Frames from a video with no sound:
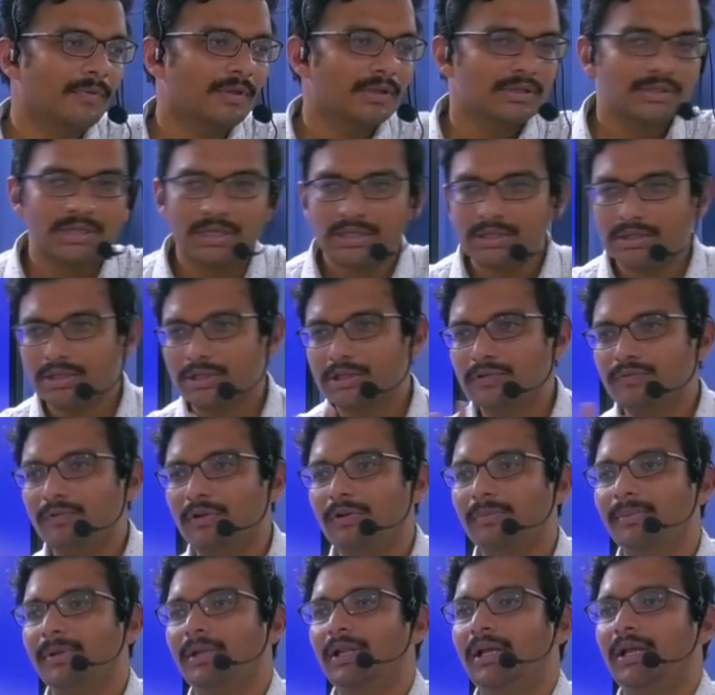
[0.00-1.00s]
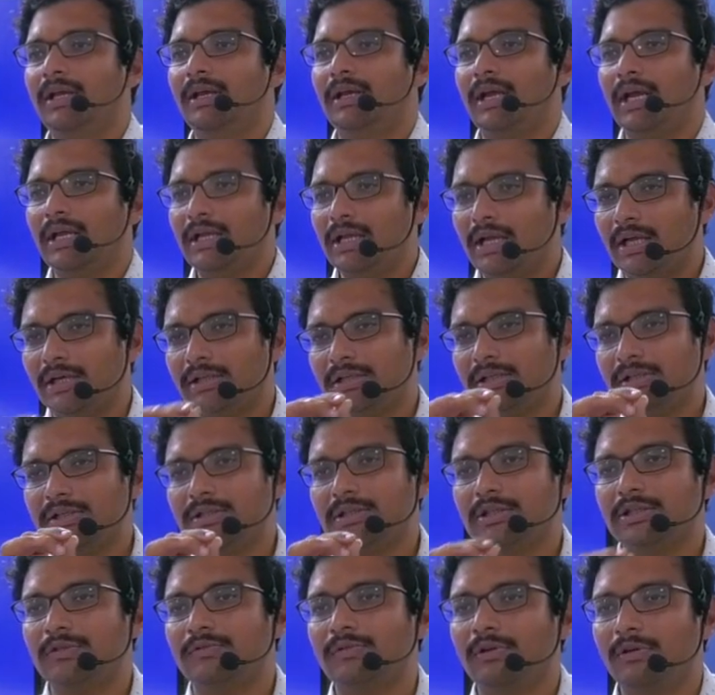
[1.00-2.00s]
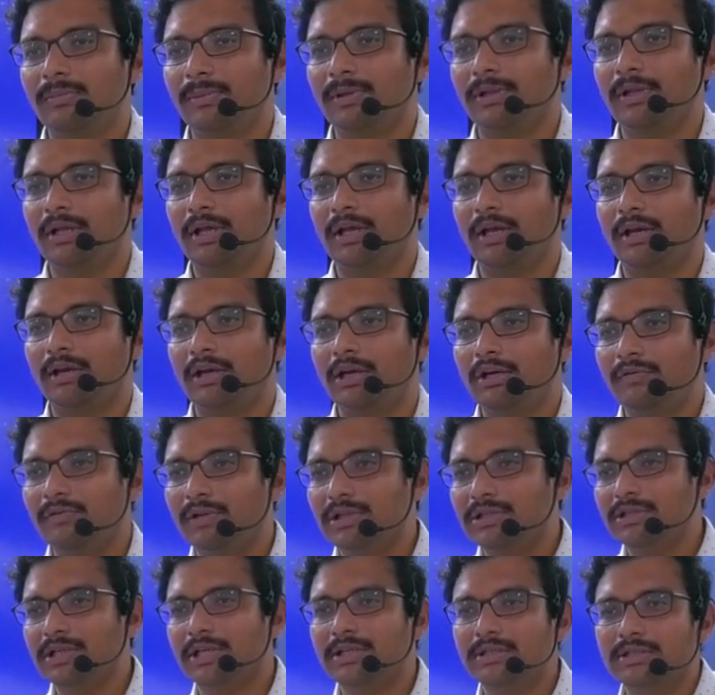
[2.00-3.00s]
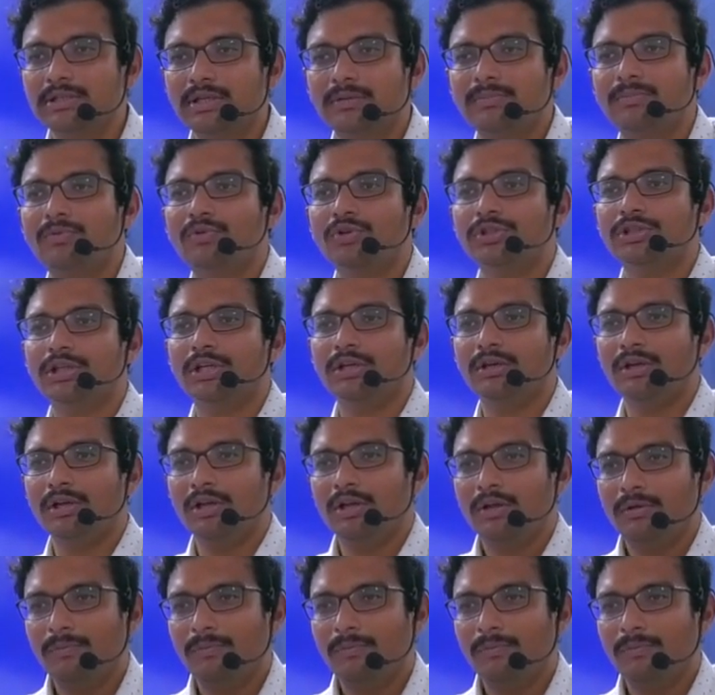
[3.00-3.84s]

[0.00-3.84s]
Sensors will be there, IR sensors will be there. It will sense the motion.